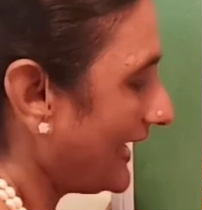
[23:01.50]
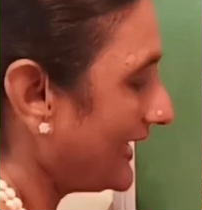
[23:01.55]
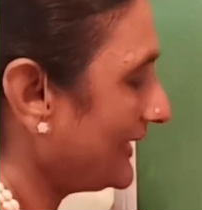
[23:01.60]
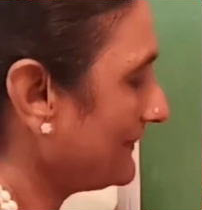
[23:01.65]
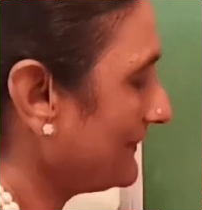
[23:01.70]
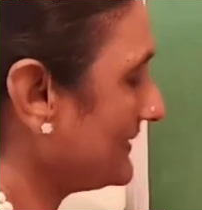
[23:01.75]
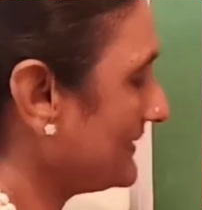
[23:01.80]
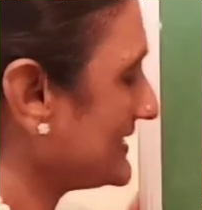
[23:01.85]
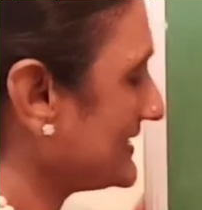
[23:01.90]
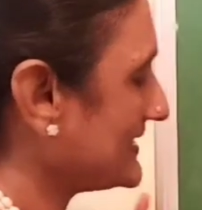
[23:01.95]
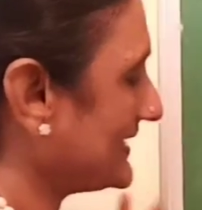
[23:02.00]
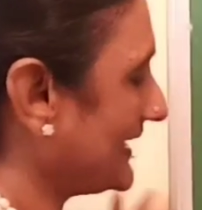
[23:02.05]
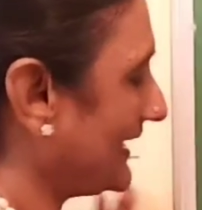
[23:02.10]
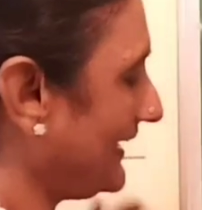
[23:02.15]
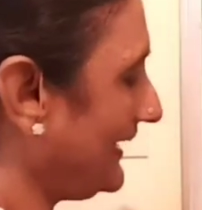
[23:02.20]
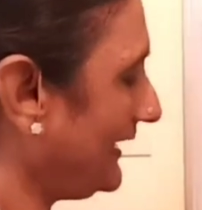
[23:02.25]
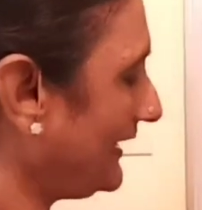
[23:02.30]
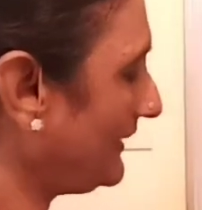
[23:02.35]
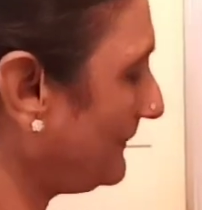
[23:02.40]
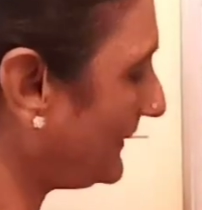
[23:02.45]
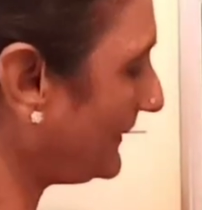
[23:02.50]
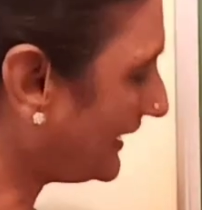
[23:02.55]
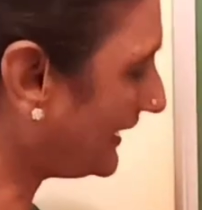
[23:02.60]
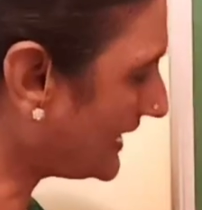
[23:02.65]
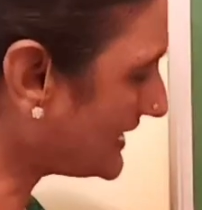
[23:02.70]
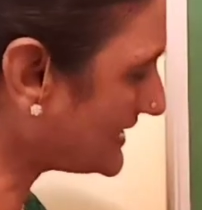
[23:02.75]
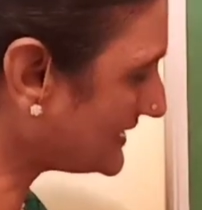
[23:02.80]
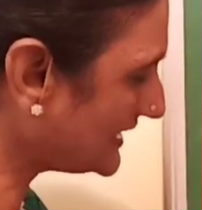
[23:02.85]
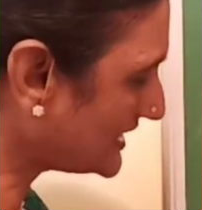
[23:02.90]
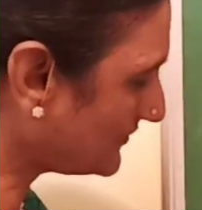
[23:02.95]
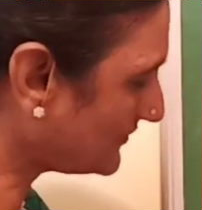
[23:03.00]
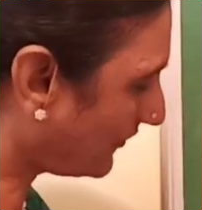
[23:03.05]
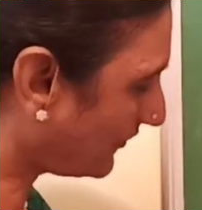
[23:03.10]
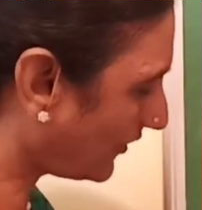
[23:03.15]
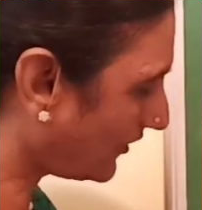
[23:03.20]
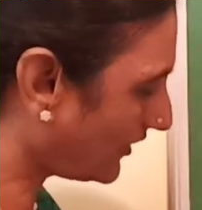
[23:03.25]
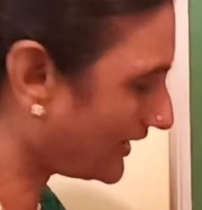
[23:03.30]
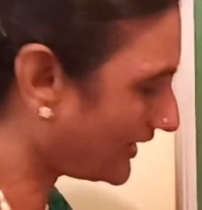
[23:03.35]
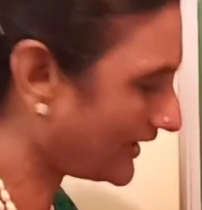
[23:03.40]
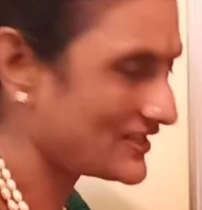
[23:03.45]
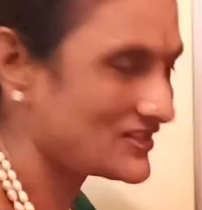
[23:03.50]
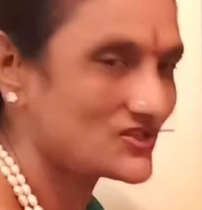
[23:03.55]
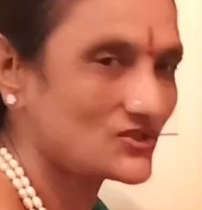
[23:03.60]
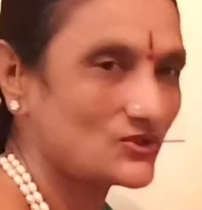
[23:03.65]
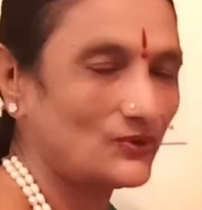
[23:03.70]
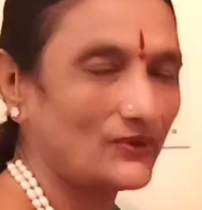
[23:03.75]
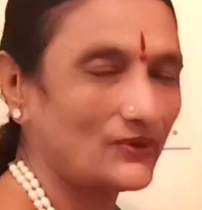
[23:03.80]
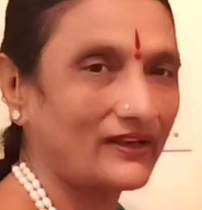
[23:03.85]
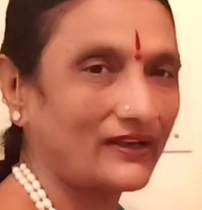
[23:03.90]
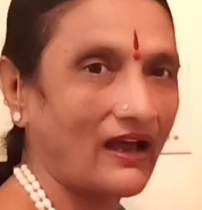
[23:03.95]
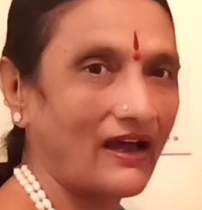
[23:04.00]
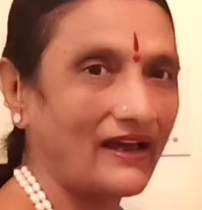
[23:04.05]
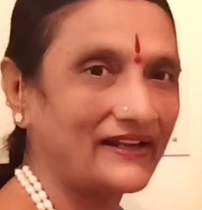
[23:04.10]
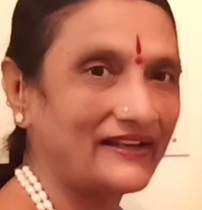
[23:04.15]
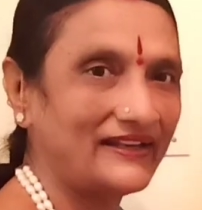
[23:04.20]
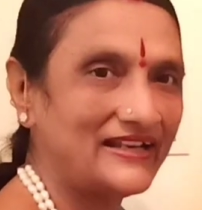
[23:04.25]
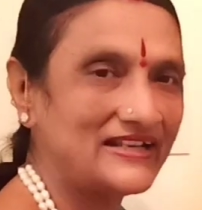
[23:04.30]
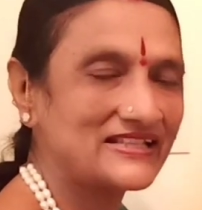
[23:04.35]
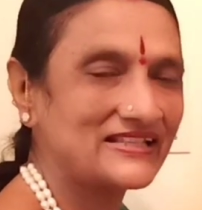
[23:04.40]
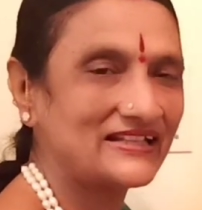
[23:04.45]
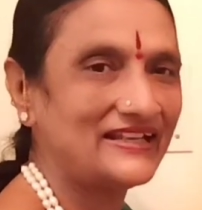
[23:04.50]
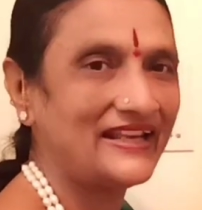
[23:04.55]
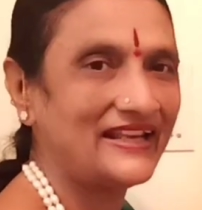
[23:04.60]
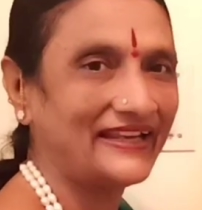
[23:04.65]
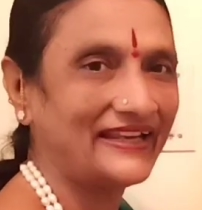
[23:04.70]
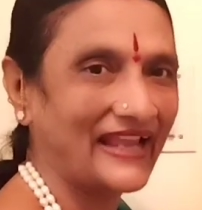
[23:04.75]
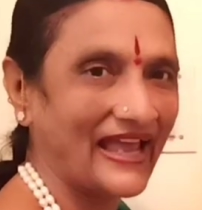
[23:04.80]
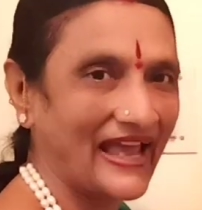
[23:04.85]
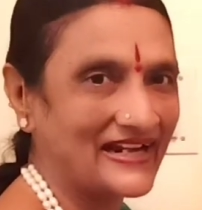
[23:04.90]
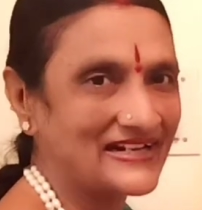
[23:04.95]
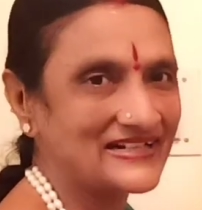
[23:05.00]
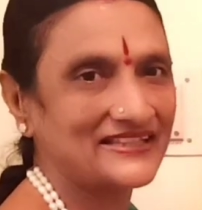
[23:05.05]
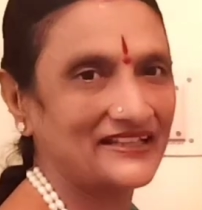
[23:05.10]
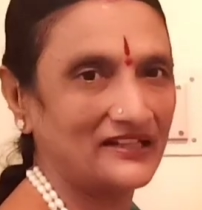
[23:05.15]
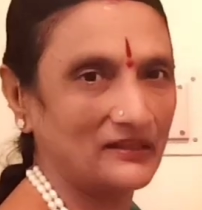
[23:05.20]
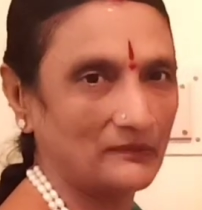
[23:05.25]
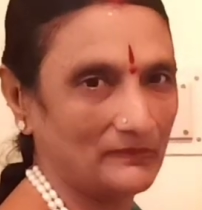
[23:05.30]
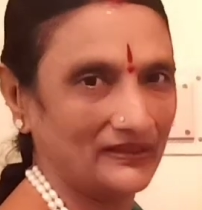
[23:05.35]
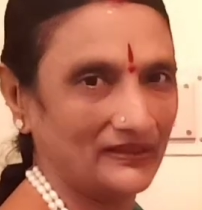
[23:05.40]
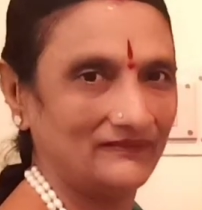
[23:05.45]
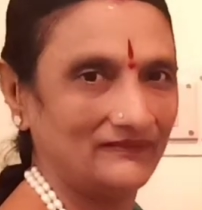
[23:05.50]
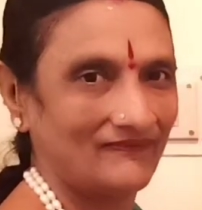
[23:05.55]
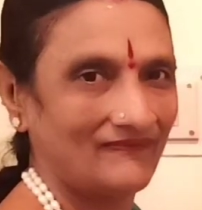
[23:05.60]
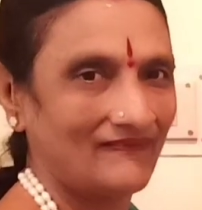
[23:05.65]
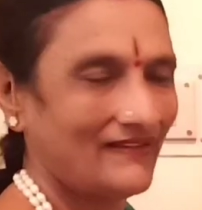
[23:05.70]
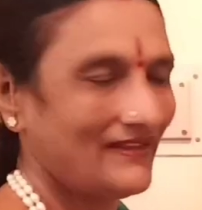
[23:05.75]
am deciding because this 4 and 2 are easily cancelable.